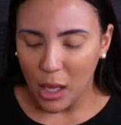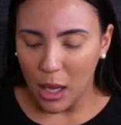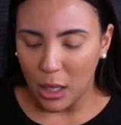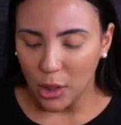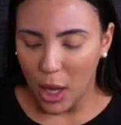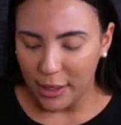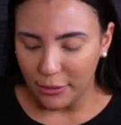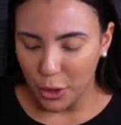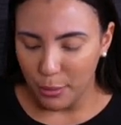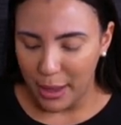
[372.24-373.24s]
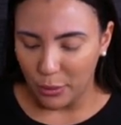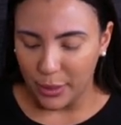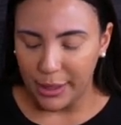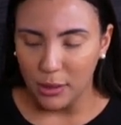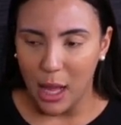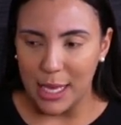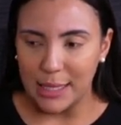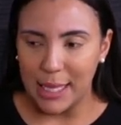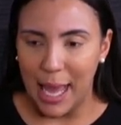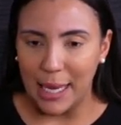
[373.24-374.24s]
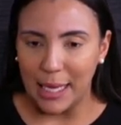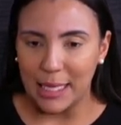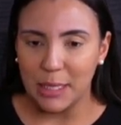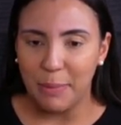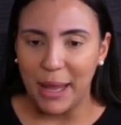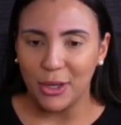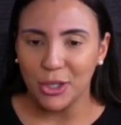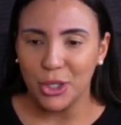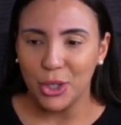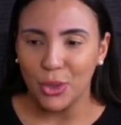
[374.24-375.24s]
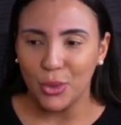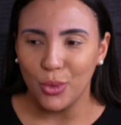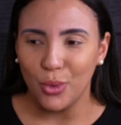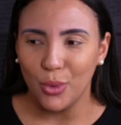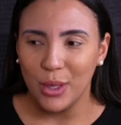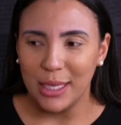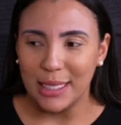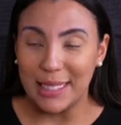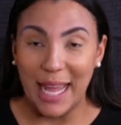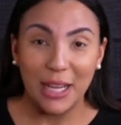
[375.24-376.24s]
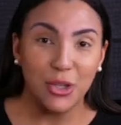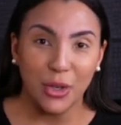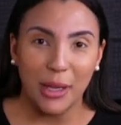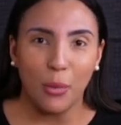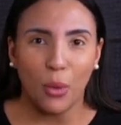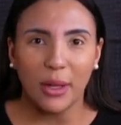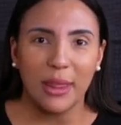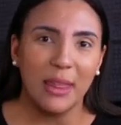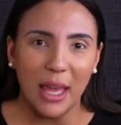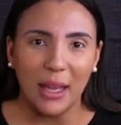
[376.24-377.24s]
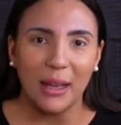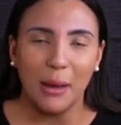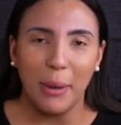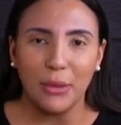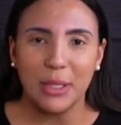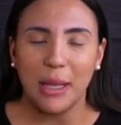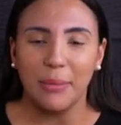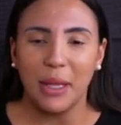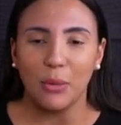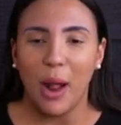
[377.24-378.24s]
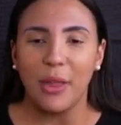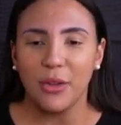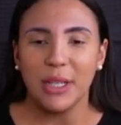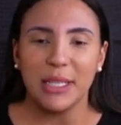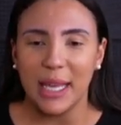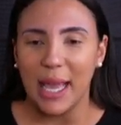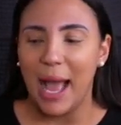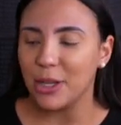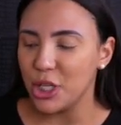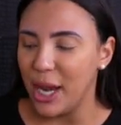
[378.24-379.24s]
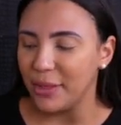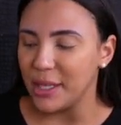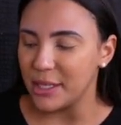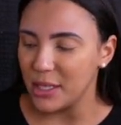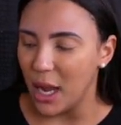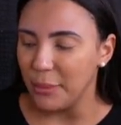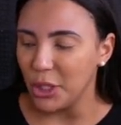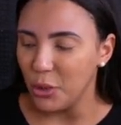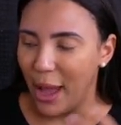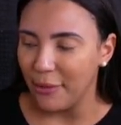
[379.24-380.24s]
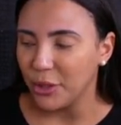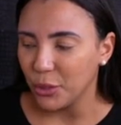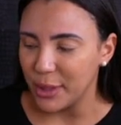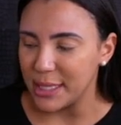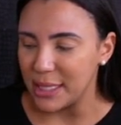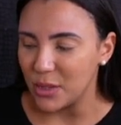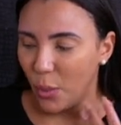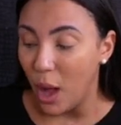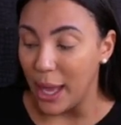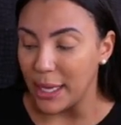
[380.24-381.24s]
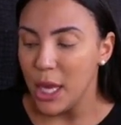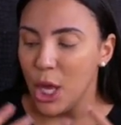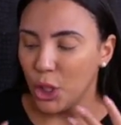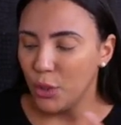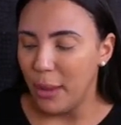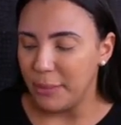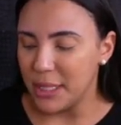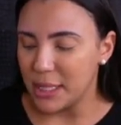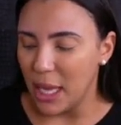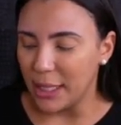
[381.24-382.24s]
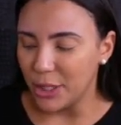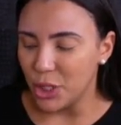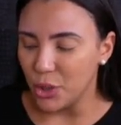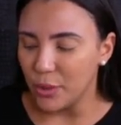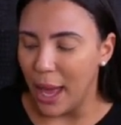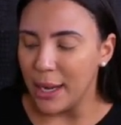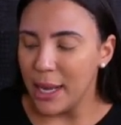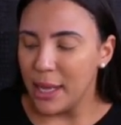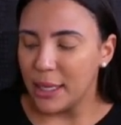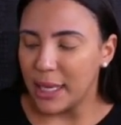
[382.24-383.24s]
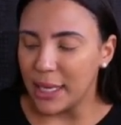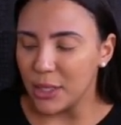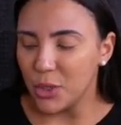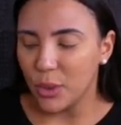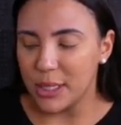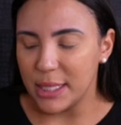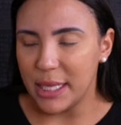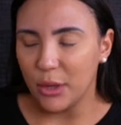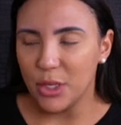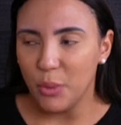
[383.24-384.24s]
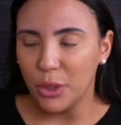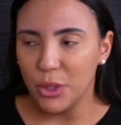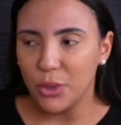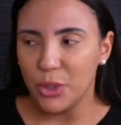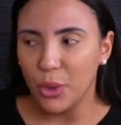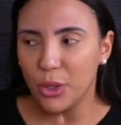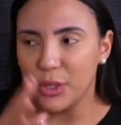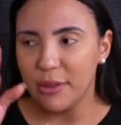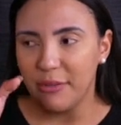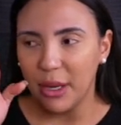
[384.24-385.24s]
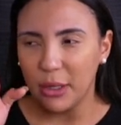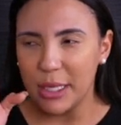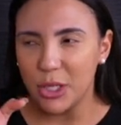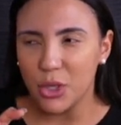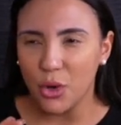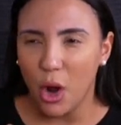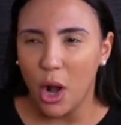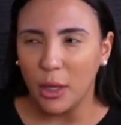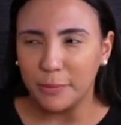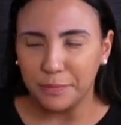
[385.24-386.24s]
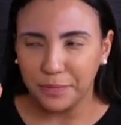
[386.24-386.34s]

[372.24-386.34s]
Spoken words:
a lot of you may realize that it's better to daydream or think about something rather than take action at this time. And you have your reasons why you may be deciding to do that. The King of Swords is here as well too. So there's a very strong